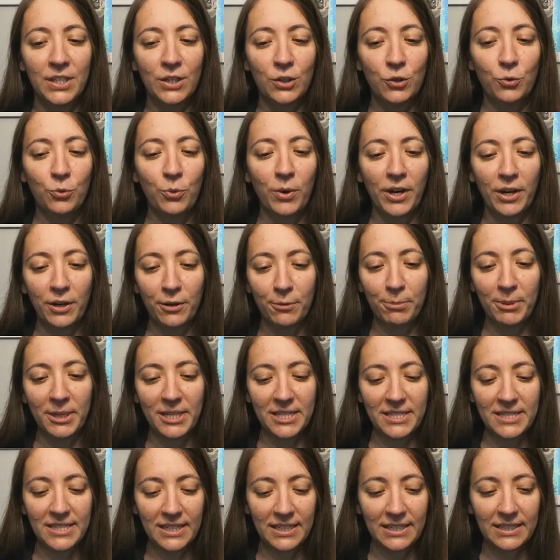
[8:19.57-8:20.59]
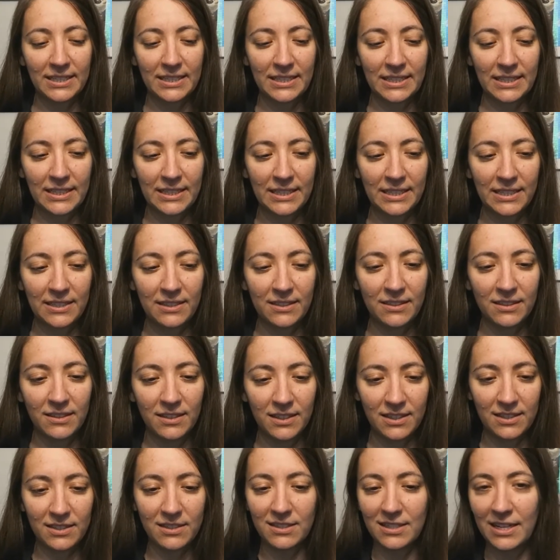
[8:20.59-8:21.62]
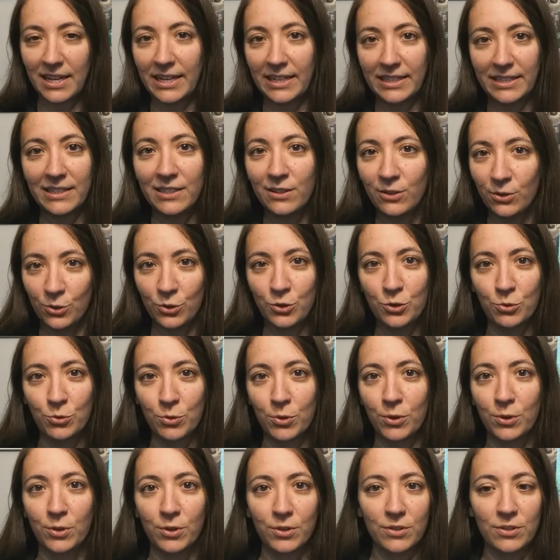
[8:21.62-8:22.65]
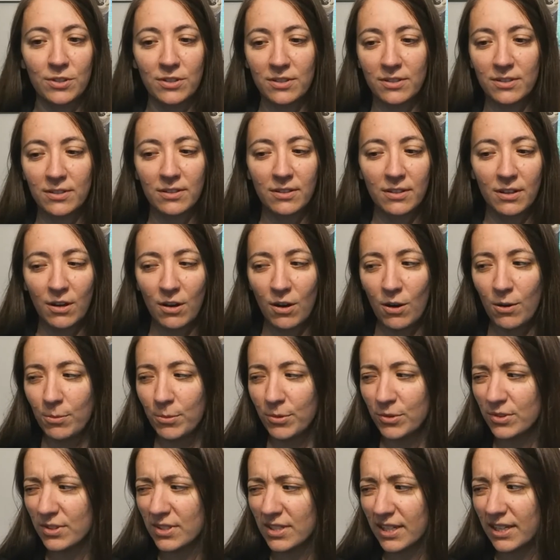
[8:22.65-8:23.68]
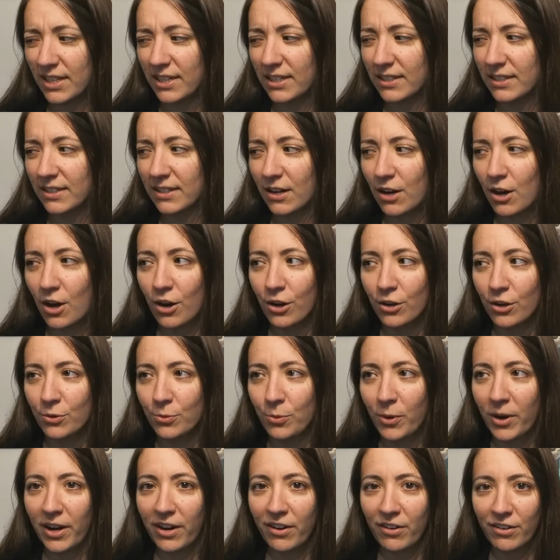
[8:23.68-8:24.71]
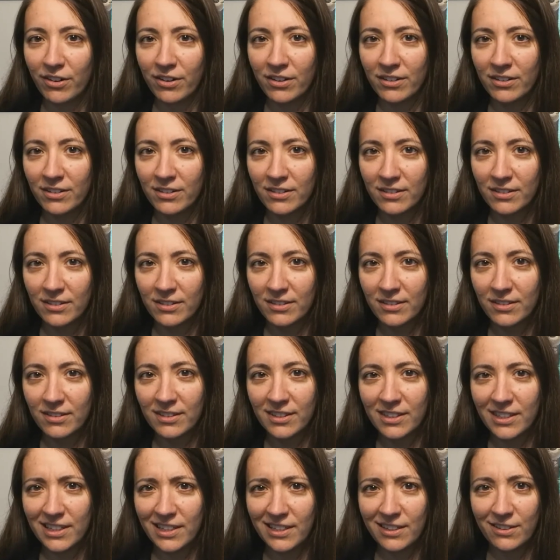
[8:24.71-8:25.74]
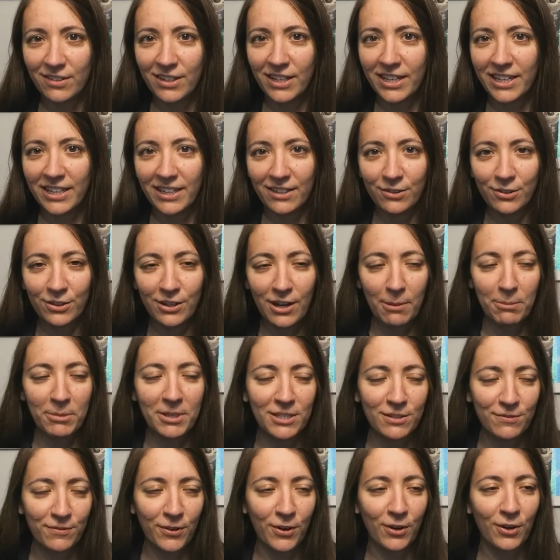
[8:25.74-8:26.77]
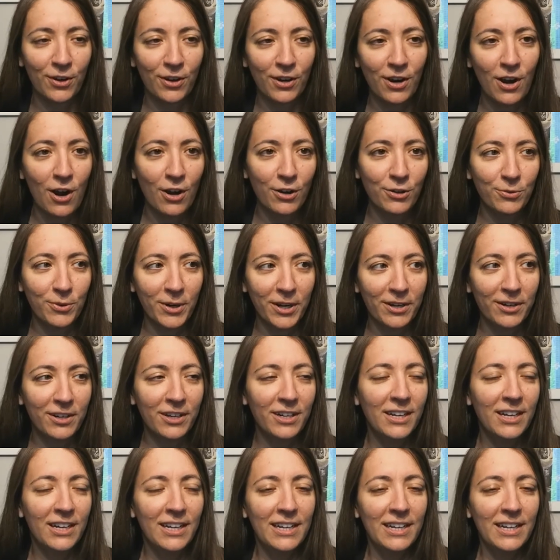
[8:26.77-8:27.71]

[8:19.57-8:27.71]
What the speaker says: where basically it's like little drawers, almost like hardware, you know, like little cubbies for hardware.